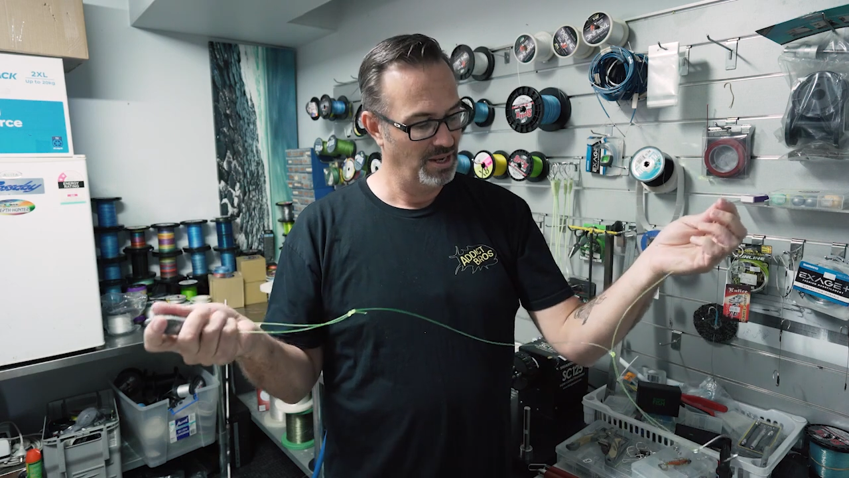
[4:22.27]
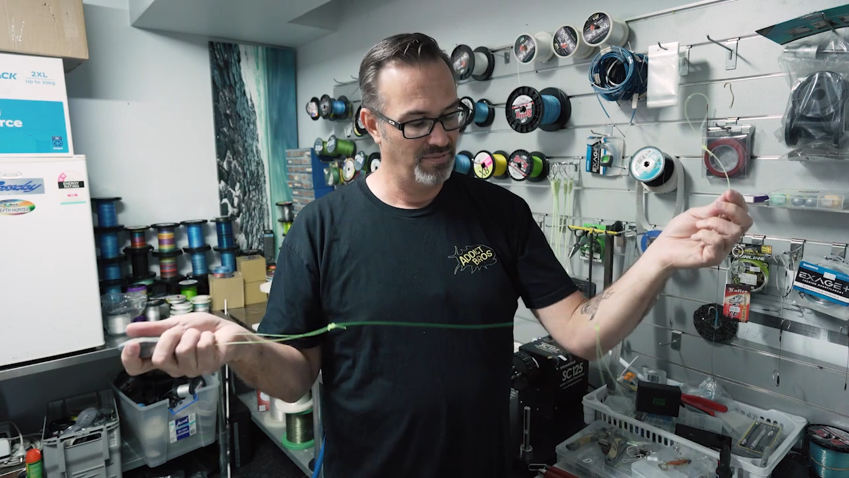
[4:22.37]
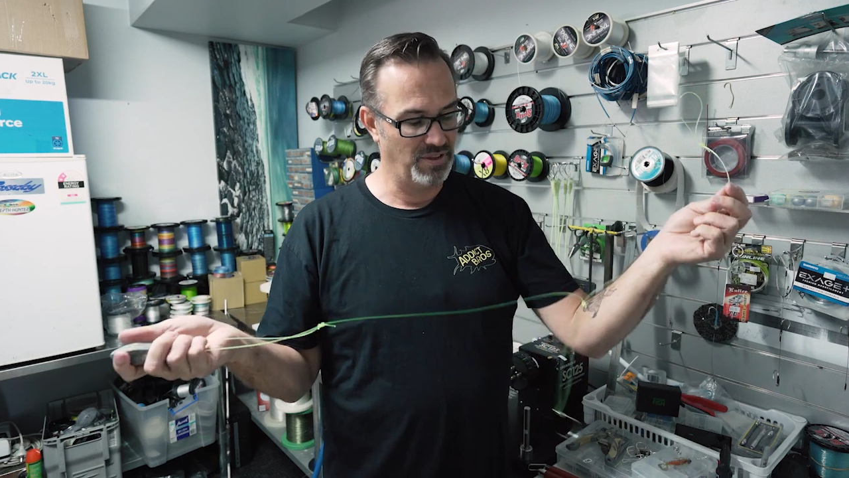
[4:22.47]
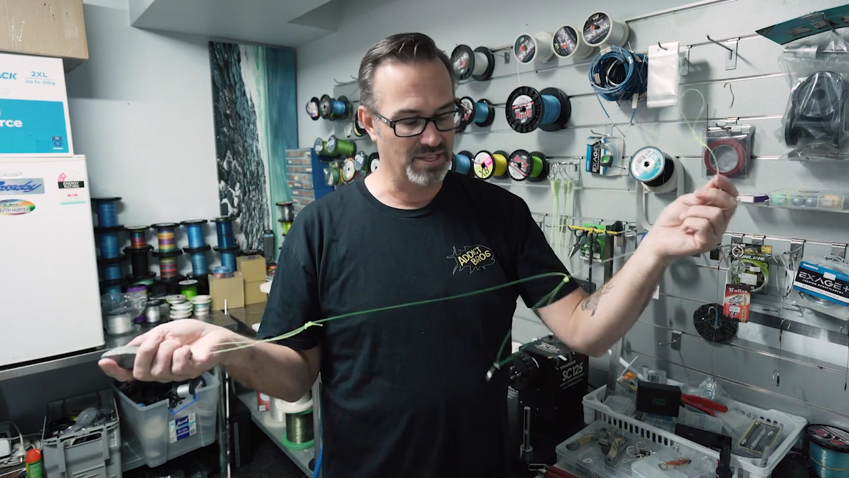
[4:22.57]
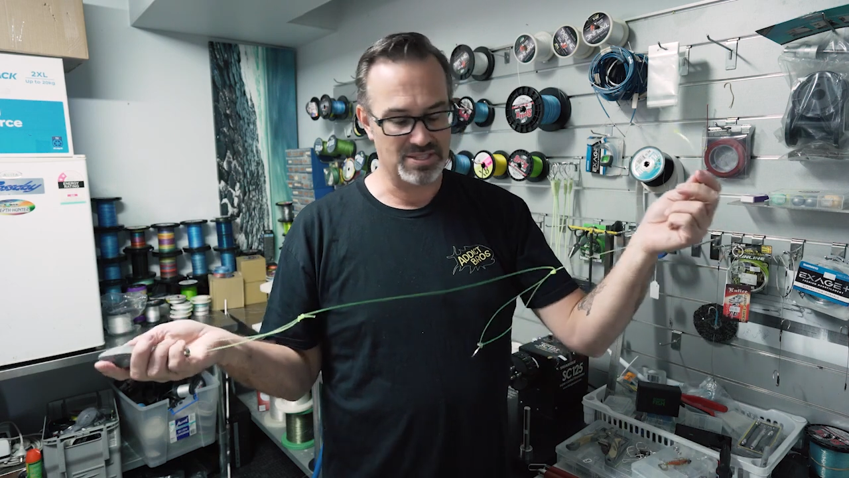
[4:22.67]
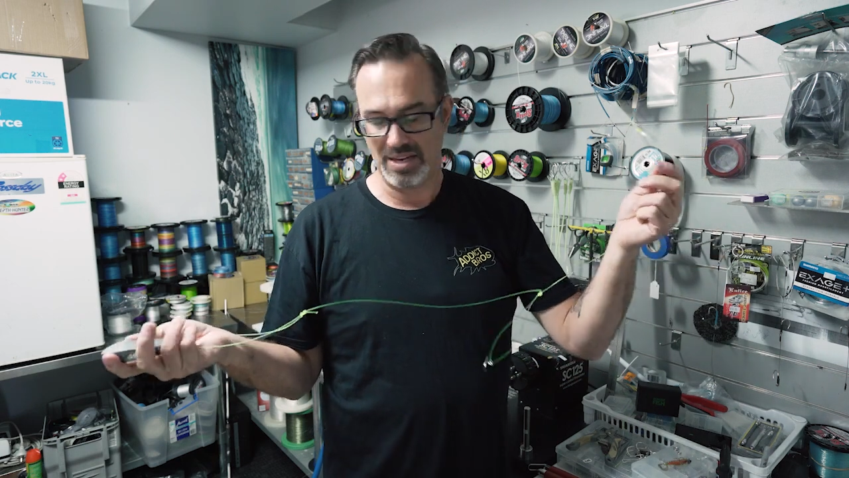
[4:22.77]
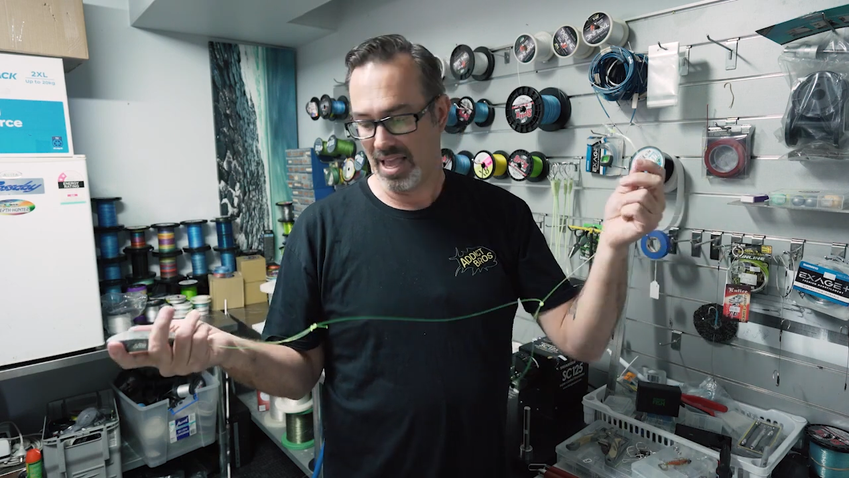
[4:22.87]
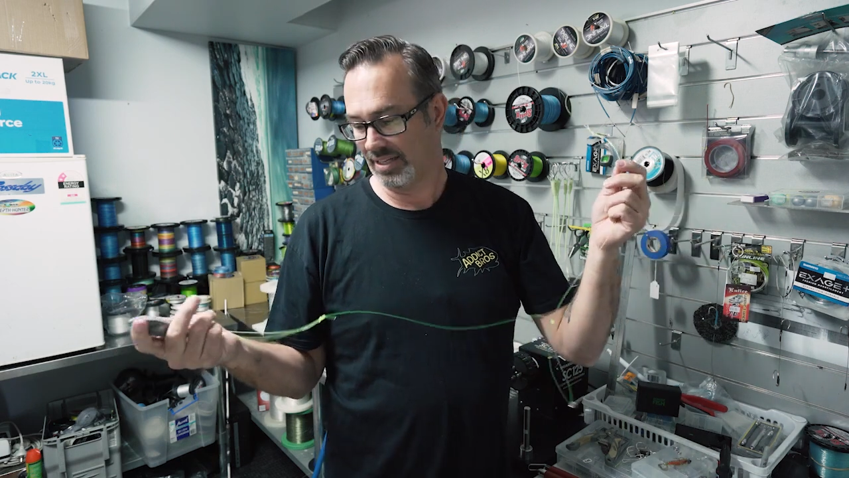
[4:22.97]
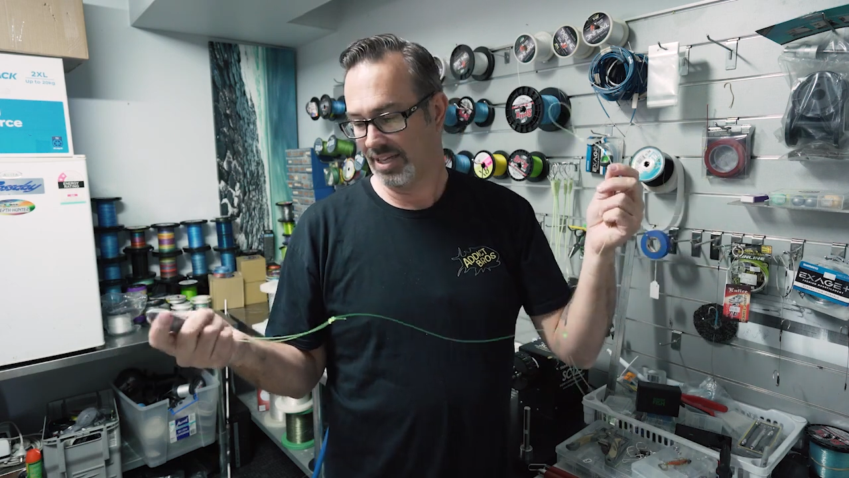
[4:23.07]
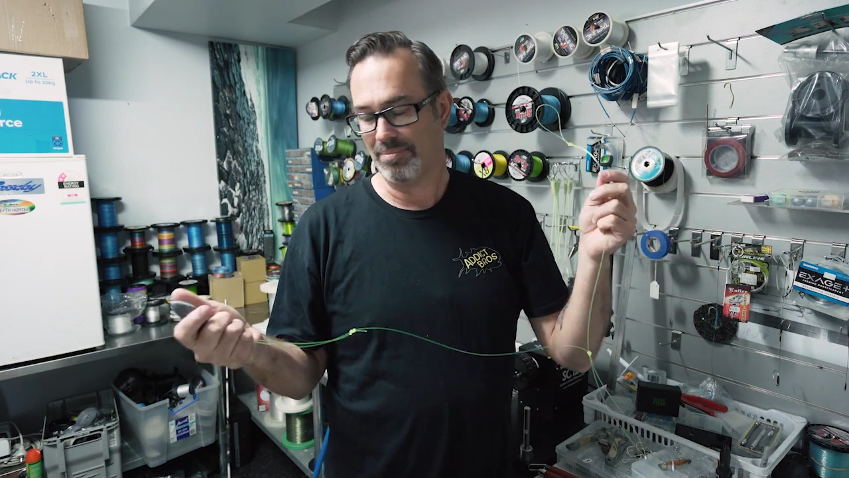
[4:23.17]
If you get
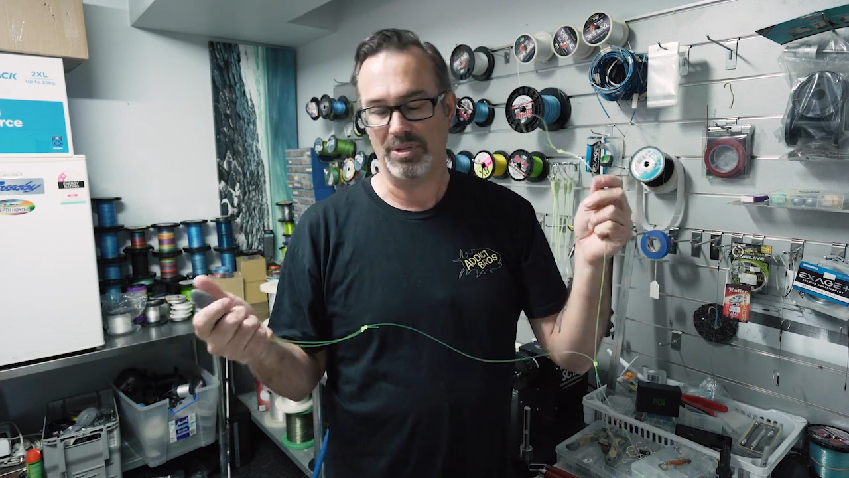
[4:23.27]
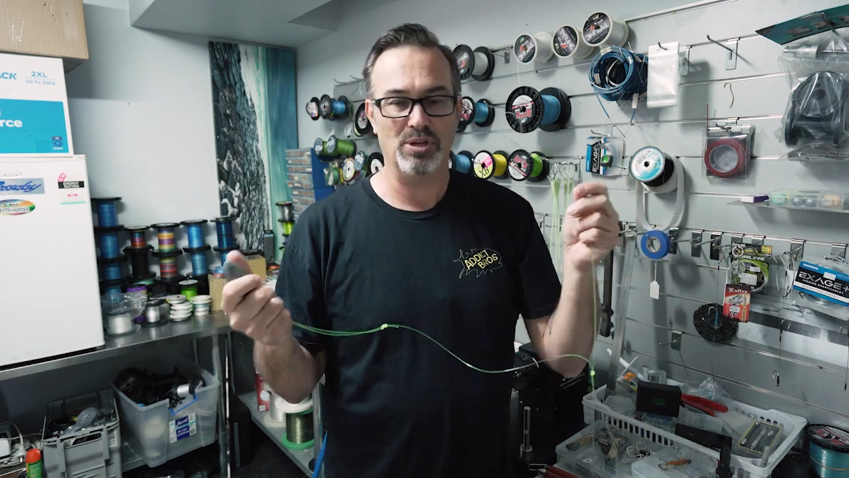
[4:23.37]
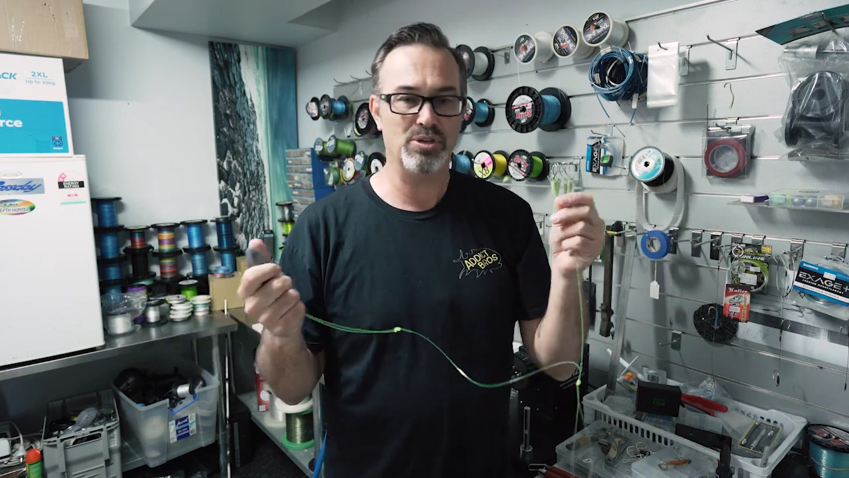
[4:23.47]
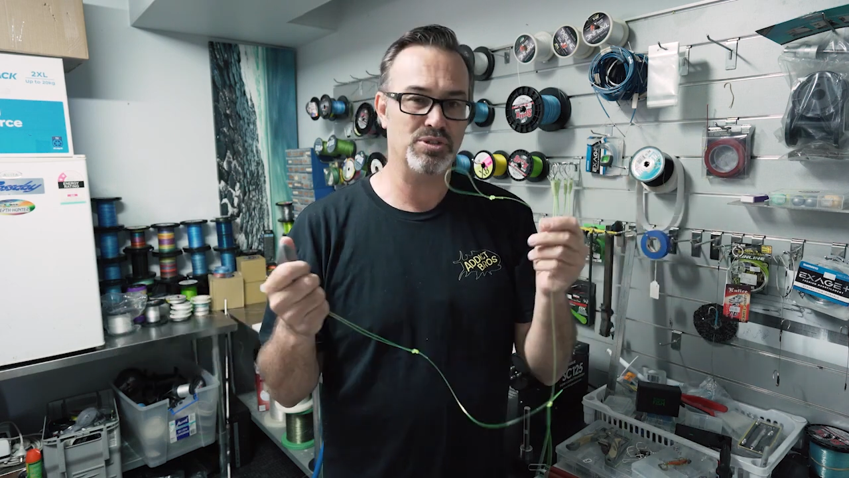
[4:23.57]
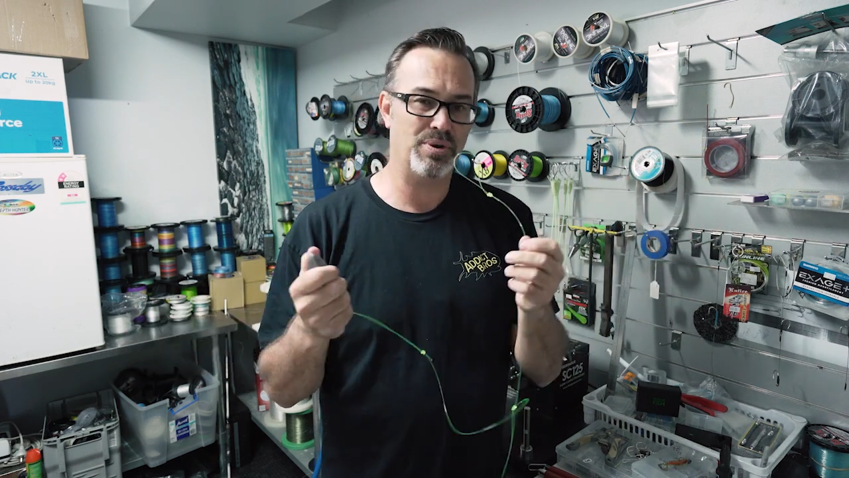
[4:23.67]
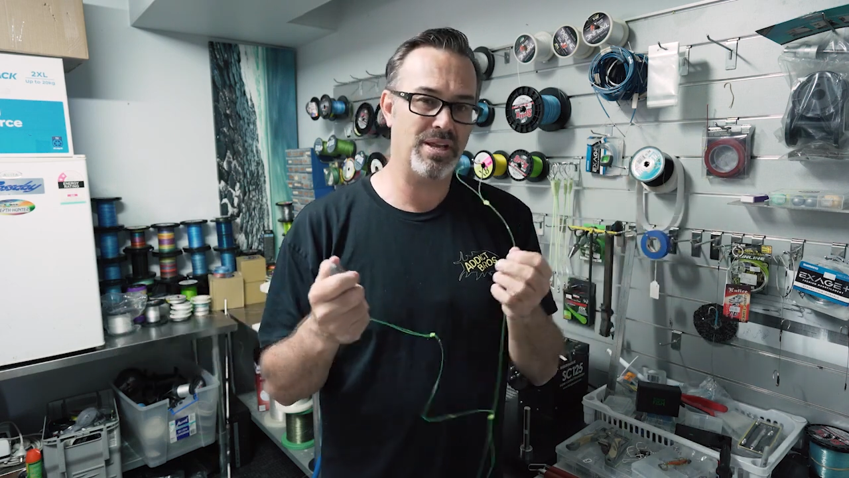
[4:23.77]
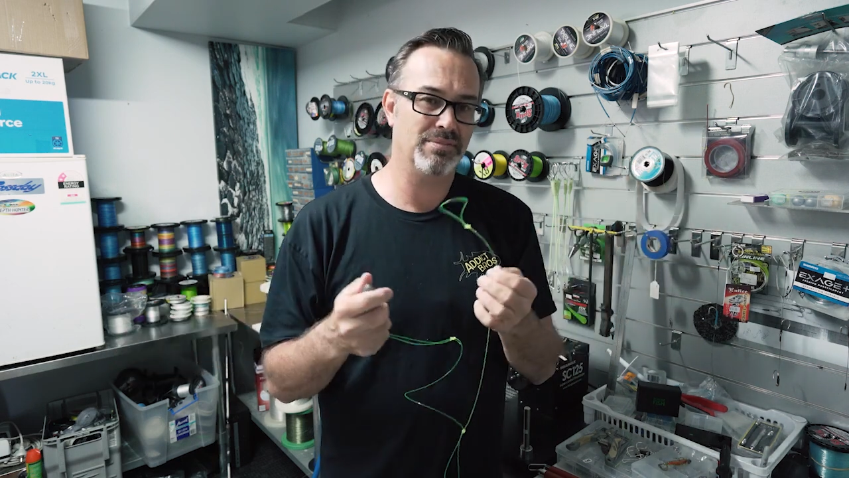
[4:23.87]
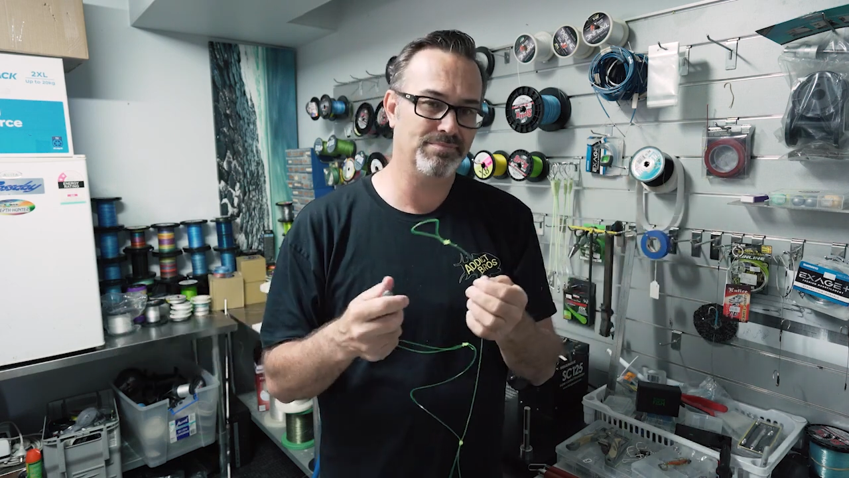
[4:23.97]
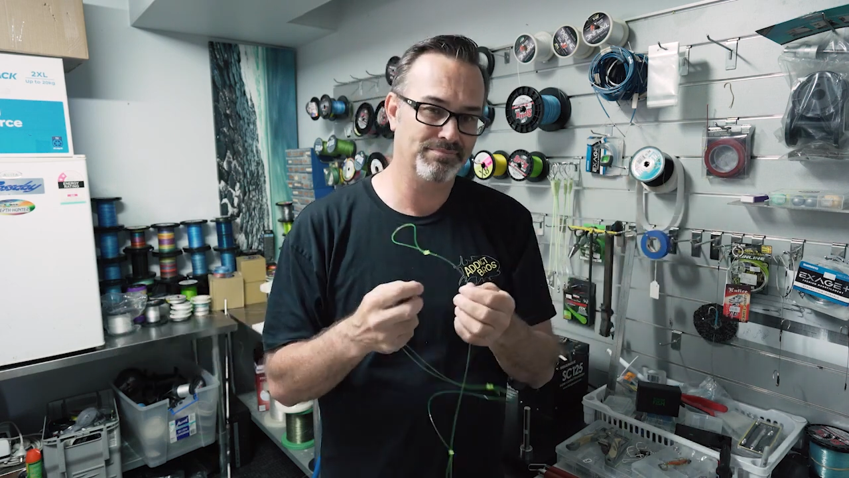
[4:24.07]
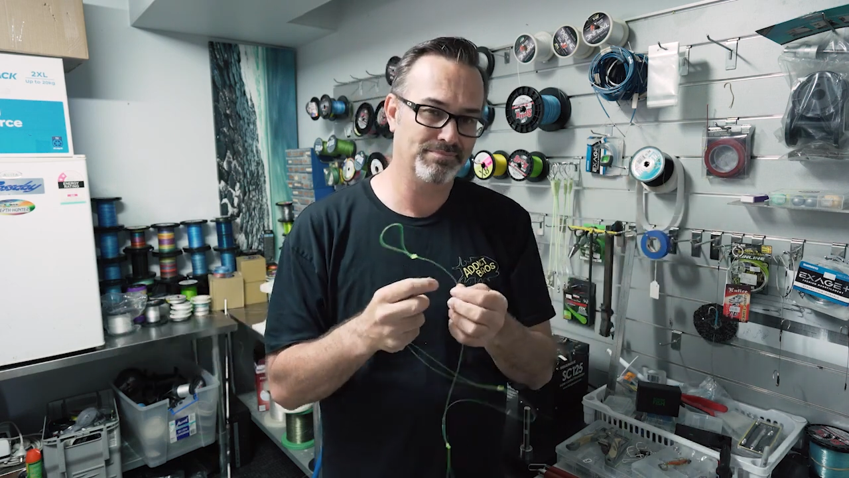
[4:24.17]
snagged up and you lose your rig,